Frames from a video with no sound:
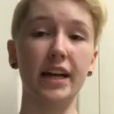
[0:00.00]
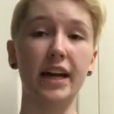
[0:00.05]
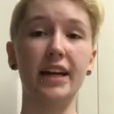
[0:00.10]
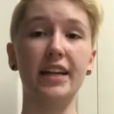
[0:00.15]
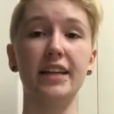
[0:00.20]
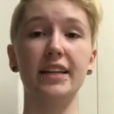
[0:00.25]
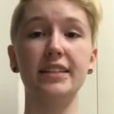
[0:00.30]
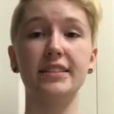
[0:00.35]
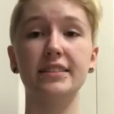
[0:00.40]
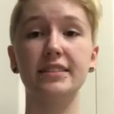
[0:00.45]

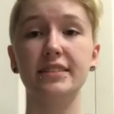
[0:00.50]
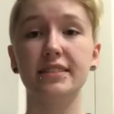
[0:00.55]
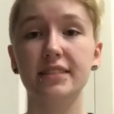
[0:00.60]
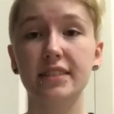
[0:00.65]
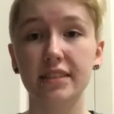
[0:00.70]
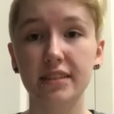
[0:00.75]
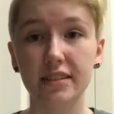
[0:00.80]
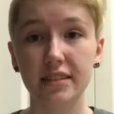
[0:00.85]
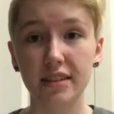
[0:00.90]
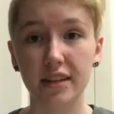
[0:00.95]
and
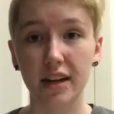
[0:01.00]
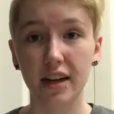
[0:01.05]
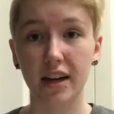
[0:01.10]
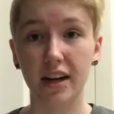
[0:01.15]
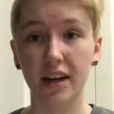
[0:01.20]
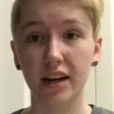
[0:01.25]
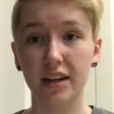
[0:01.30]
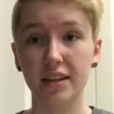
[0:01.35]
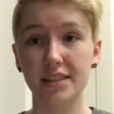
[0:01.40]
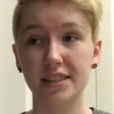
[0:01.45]

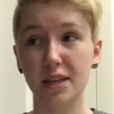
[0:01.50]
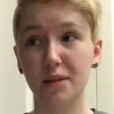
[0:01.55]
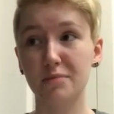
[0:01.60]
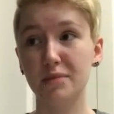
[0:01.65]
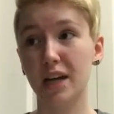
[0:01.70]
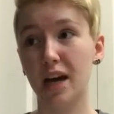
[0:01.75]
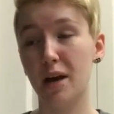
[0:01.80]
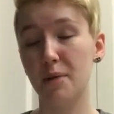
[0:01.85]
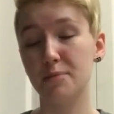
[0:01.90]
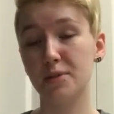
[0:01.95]

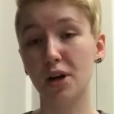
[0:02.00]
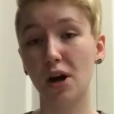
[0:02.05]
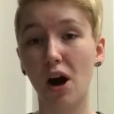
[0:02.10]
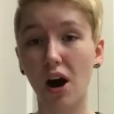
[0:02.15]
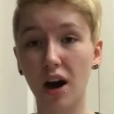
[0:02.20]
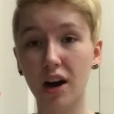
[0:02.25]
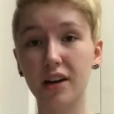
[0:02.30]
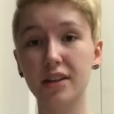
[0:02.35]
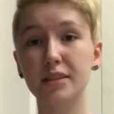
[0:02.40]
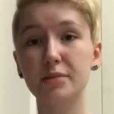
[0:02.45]
sometimes
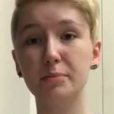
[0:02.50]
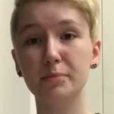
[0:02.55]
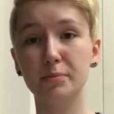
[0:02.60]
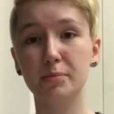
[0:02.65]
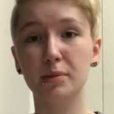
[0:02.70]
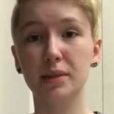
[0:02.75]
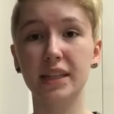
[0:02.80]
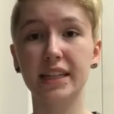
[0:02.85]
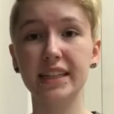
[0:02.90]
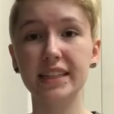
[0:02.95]
hard
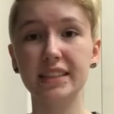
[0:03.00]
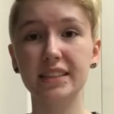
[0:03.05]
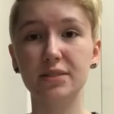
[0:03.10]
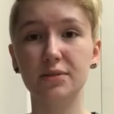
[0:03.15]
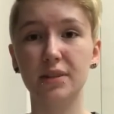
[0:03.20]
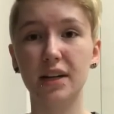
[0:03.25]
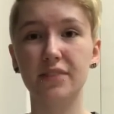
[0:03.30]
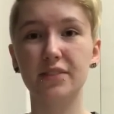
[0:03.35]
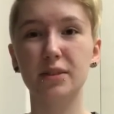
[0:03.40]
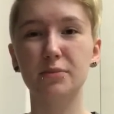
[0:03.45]
blinks
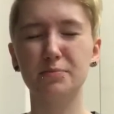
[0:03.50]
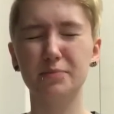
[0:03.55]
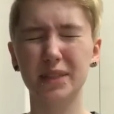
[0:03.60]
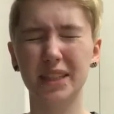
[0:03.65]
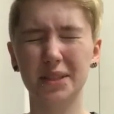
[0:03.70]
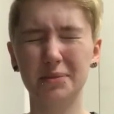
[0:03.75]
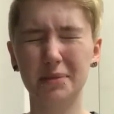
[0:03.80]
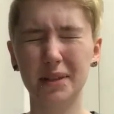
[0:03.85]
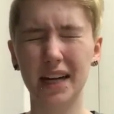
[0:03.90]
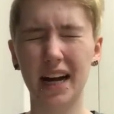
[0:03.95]
where I have to
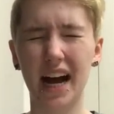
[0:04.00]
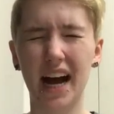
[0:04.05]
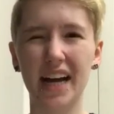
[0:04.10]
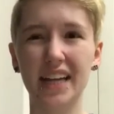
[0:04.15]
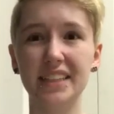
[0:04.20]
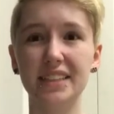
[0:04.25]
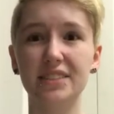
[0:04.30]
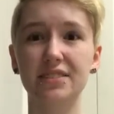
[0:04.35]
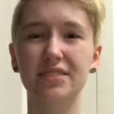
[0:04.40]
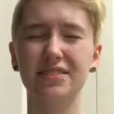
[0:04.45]
blink my
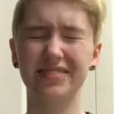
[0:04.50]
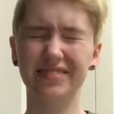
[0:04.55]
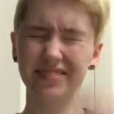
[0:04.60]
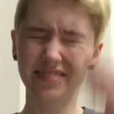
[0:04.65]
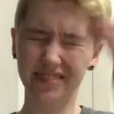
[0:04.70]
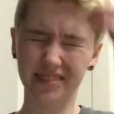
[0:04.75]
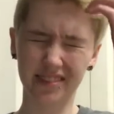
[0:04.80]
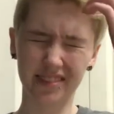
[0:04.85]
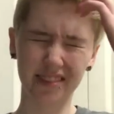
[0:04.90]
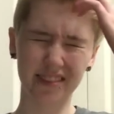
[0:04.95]
eyes
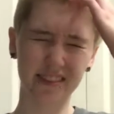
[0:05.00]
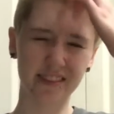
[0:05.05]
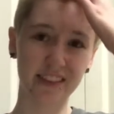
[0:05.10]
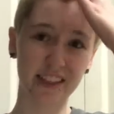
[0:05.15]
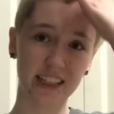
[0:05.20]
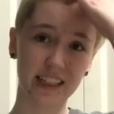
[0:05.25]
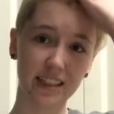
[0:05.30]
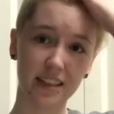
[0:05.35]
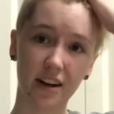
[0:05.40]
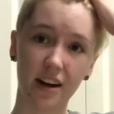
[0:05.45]

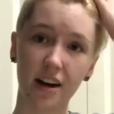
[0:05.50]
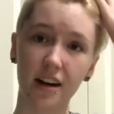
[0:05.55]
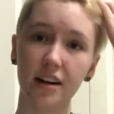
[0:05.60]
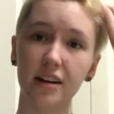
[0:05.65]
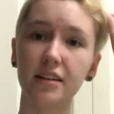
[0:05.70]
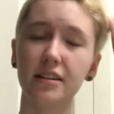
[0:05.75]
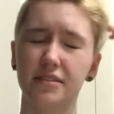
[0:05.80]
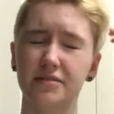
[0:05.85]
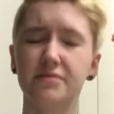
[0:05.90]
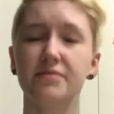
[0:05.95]
really
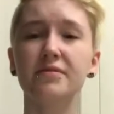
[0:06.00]
hard.